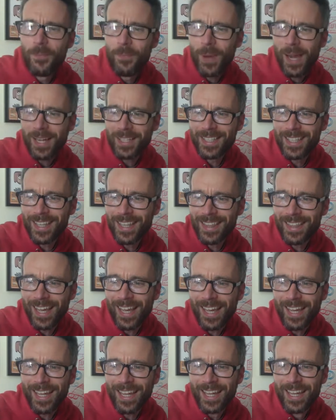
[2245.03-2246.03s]
back to the
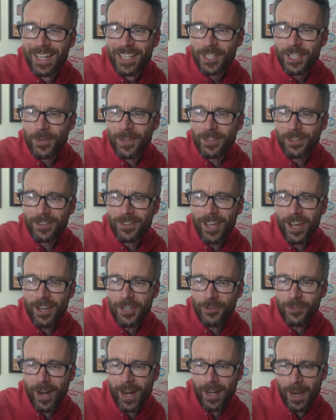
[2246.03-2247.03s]
thing. So we've done those,
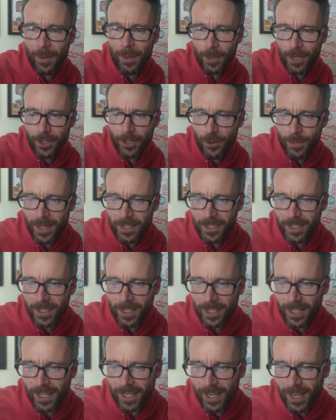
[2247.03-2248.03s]
right? I'm going to come back to
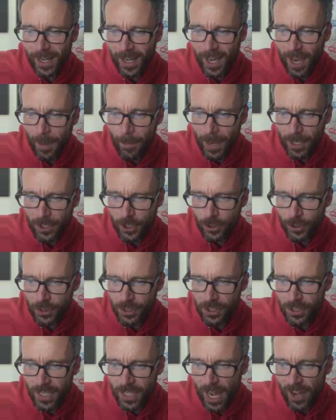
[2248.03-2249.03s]
the a magical
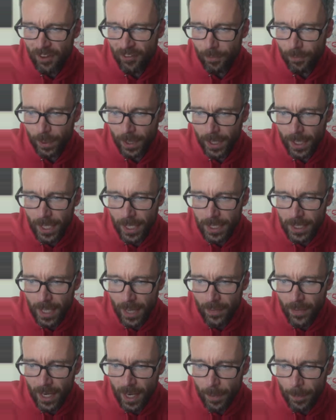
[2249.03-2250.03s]
staff, please, and then a